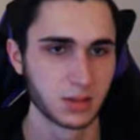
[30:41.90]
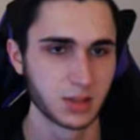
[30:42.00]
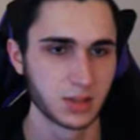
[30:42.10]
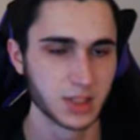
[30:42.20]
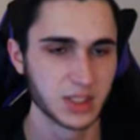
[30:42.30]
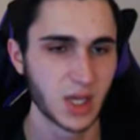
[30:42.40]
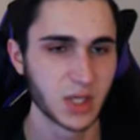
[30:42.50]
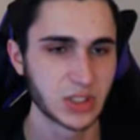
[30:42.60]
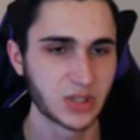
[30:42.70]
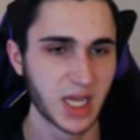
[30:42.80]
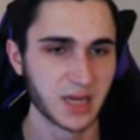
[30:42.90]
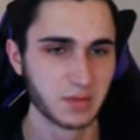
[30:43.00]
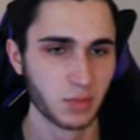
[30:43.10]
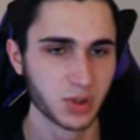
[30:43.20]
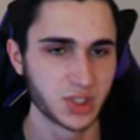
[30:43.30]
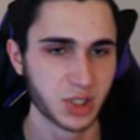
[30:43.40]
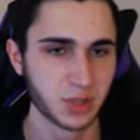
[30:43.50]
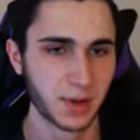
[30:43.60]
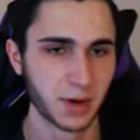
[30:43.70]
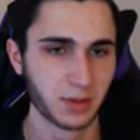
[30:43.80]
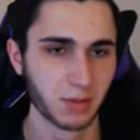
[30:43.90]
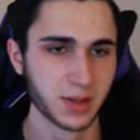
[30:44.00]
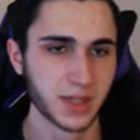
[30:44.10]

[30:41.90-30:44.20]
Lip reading: This is also kind of a more chill part of the run